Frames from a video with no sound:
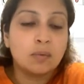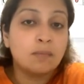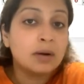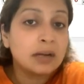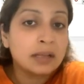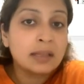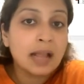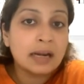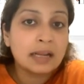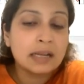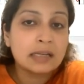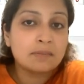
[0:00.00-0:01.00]
But in that
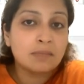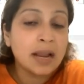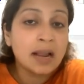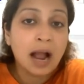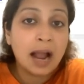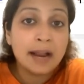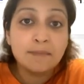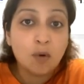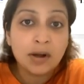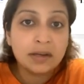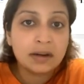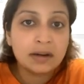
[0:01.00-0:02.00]
case, my I
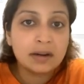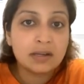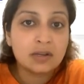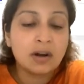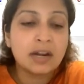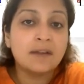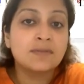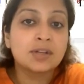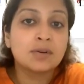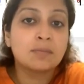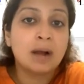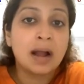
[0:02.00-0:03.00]
pointer does not have
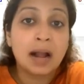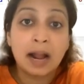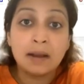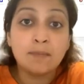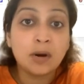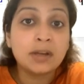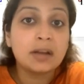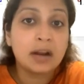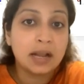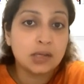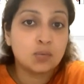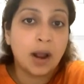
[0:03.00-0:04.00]
0. My I pointer
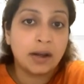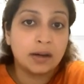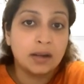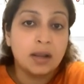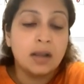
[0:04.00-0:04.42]
has 1.